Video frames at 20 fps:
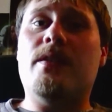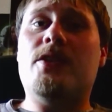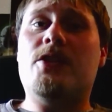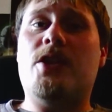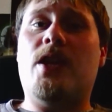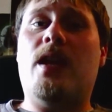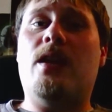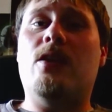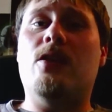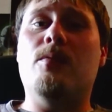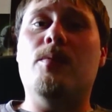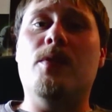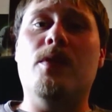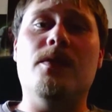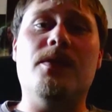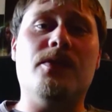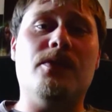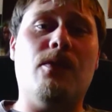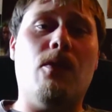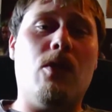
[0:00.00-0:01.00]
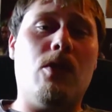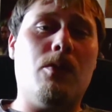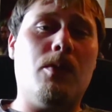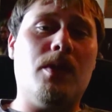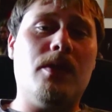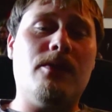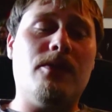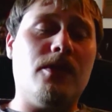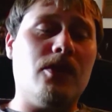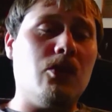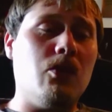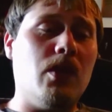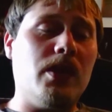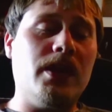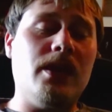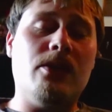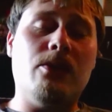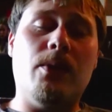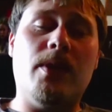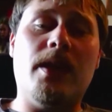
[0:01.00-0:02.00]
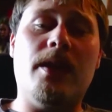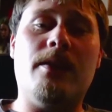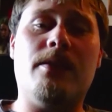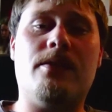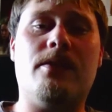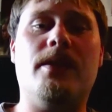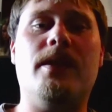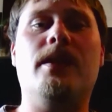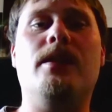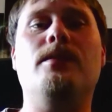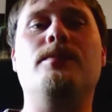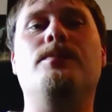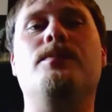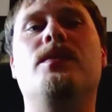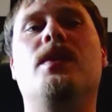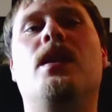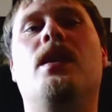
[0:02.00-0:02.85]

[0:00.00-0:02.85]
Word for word: the channel moves forward for 2023.